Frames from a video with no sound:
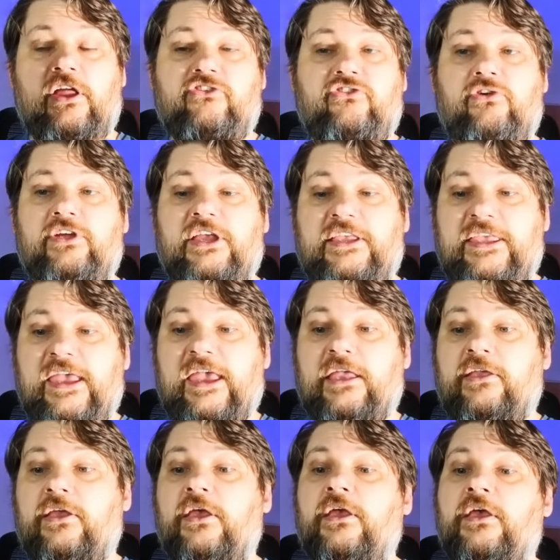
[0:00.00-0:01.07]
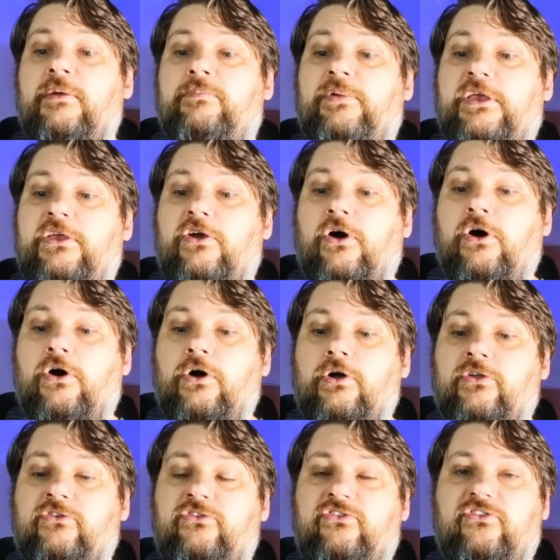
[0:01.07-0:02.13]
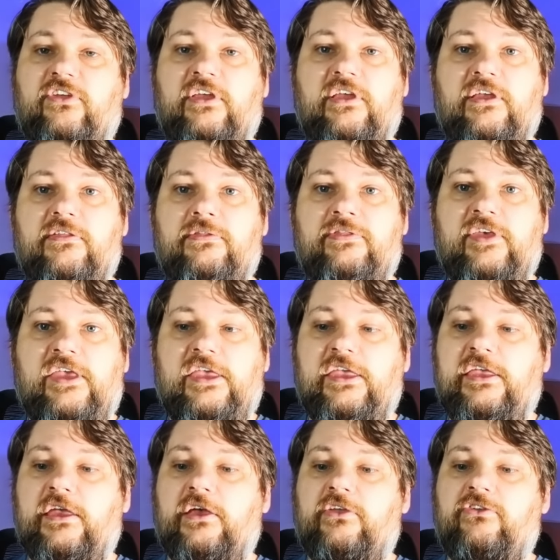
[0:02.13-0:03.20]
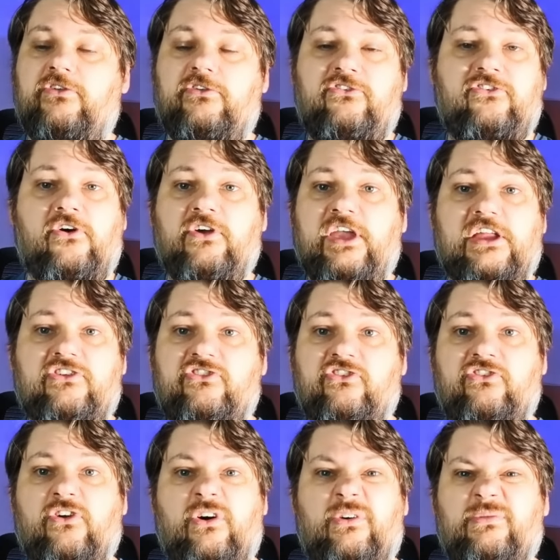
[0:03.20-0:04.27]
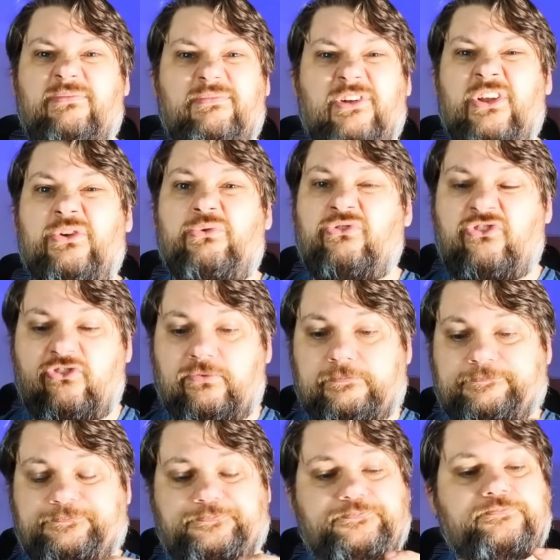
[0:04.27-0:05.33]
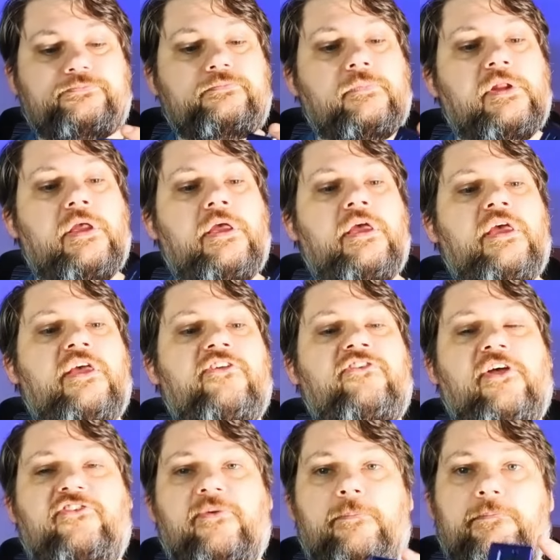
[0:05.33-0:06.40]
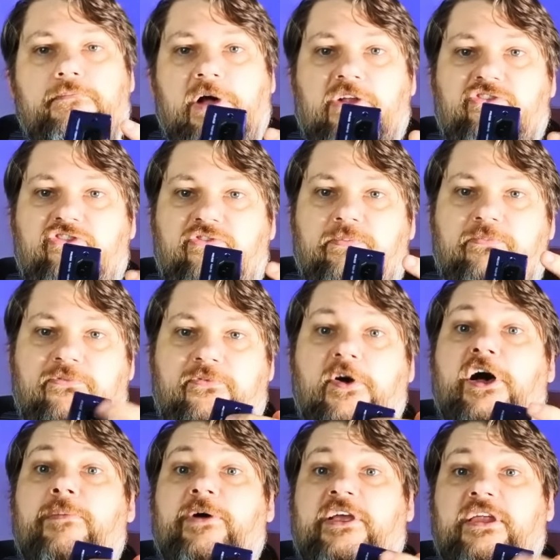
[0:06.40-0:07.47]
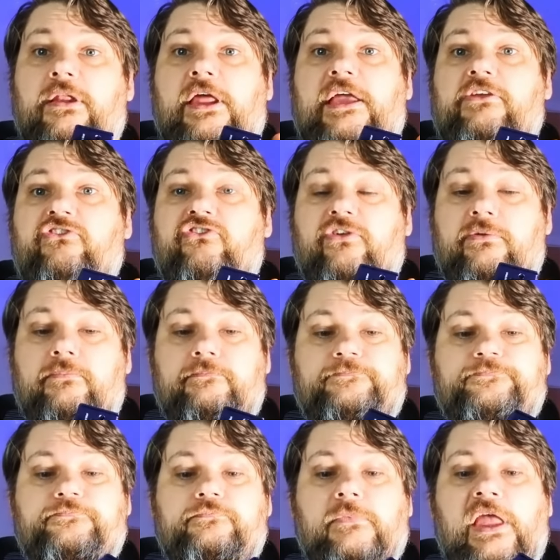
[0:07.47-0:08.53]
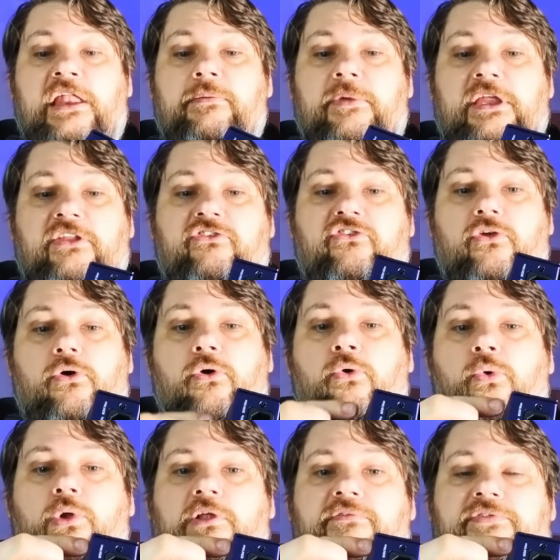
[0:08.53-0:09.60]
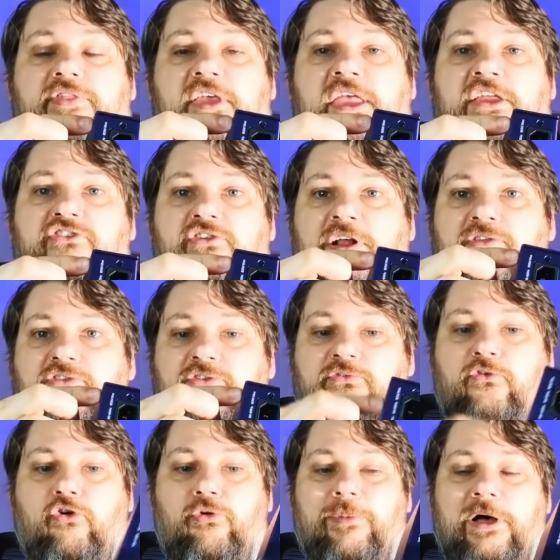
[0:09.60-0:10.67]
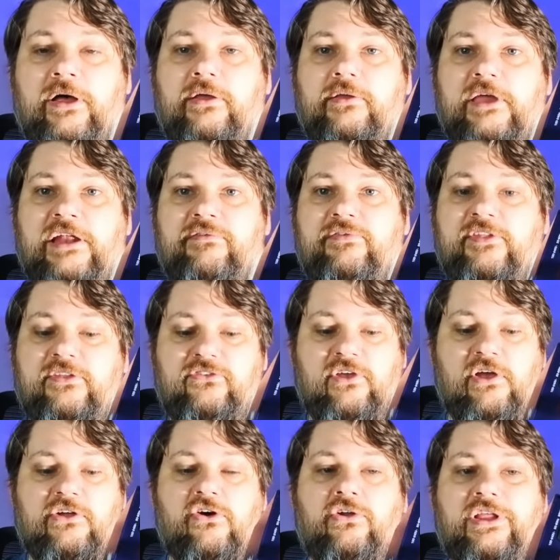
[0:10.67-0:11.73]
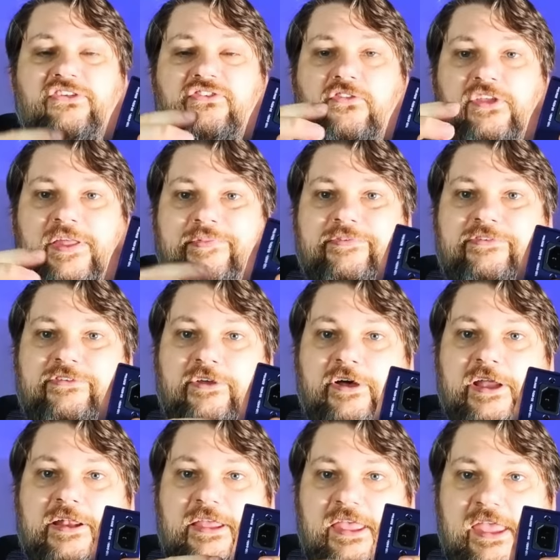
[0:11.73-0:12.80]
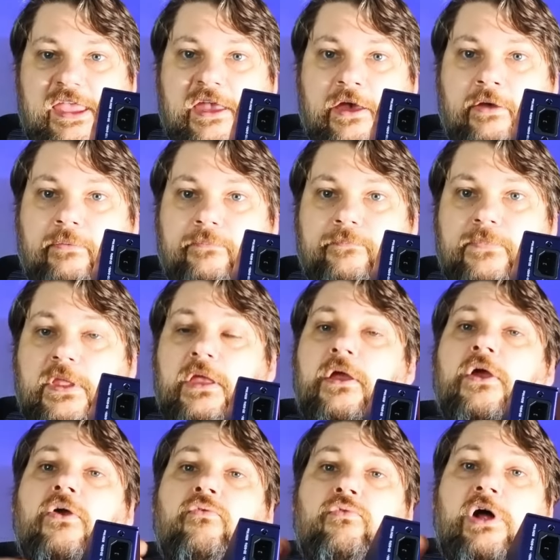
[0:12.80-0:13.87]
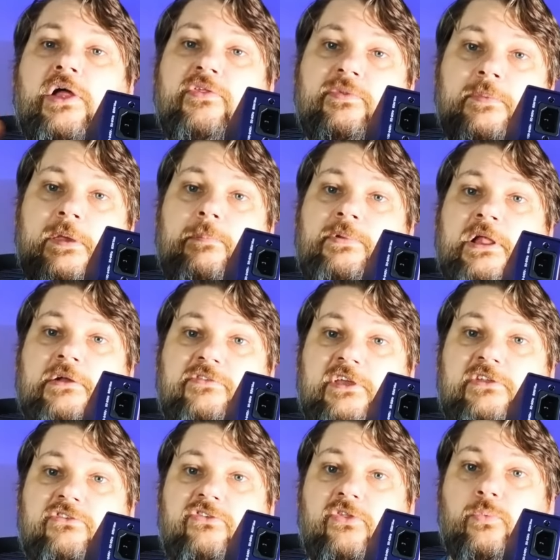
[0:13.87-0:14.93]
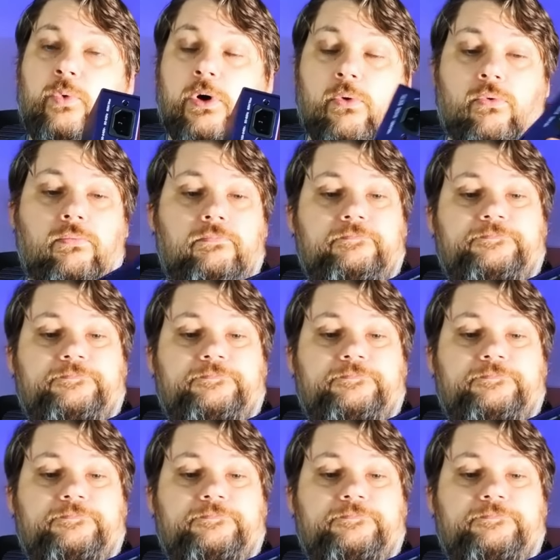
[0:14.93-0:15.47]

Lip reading: during a gig because the socket just got loose. So it's a much firmer connection. And it means all of the transformer and everything that's going on is on the inside here rather than being plugged into the wall.